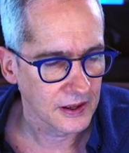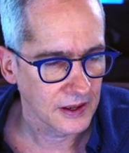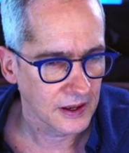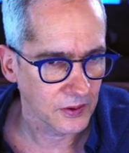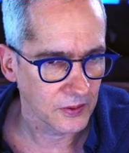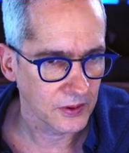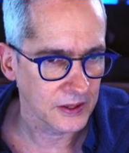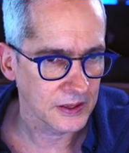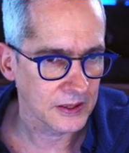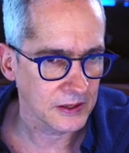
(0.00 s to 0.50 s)

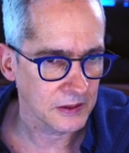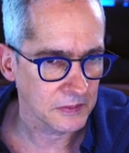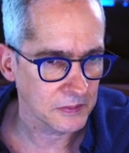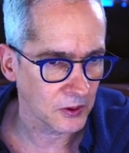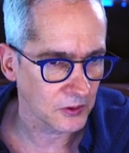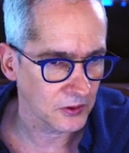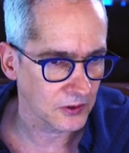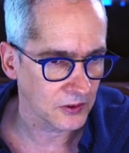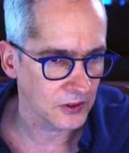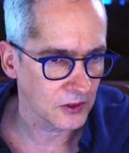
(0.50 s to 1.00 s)
And when this
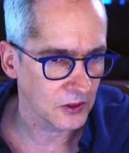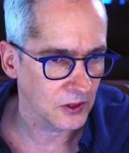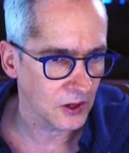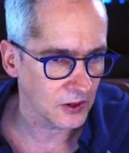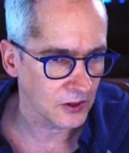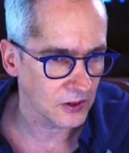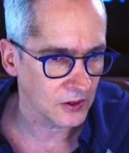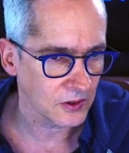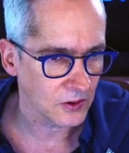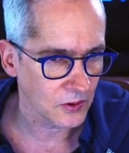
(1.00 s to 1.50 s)
process is
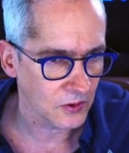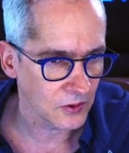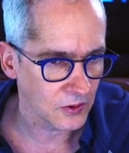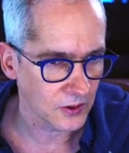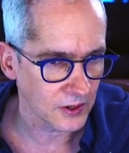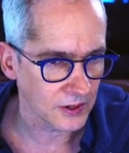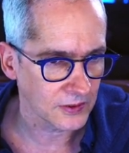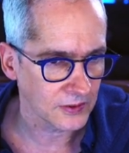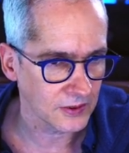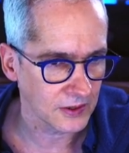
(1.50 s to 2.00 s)
done, you
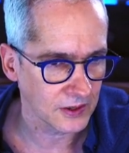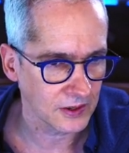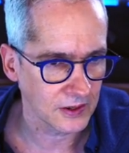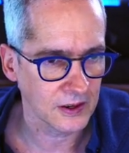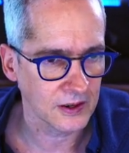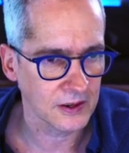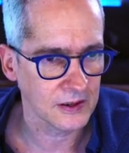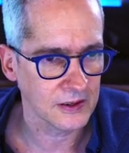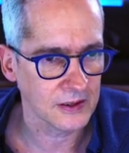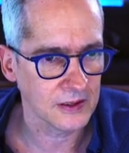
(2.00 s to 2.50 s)
can see
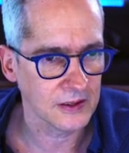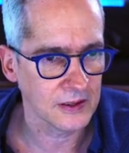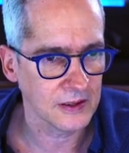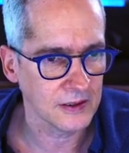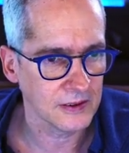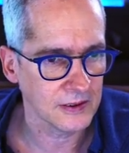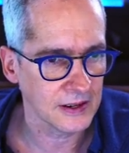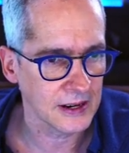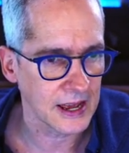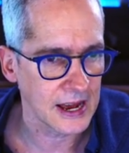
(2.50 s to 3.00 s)
here that there
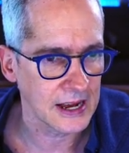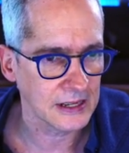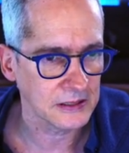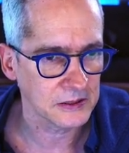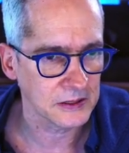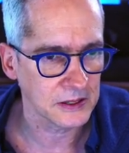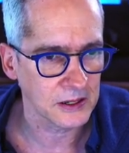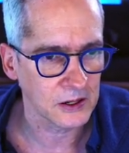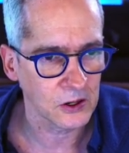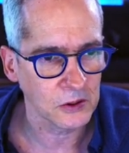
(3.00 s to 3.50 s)
is an
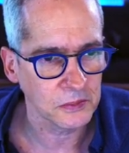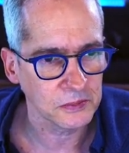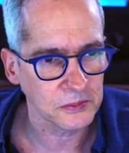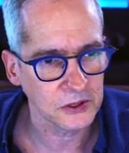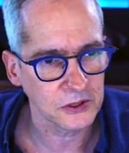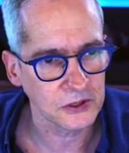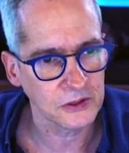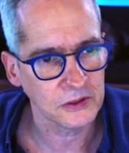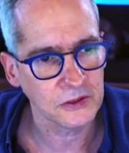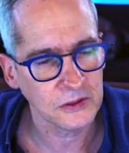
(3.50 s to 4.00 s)
Astra
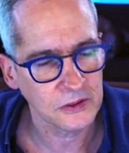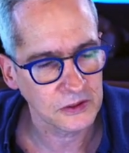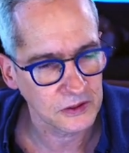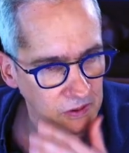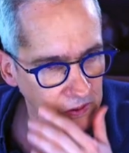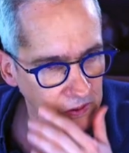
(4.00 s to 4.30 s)
option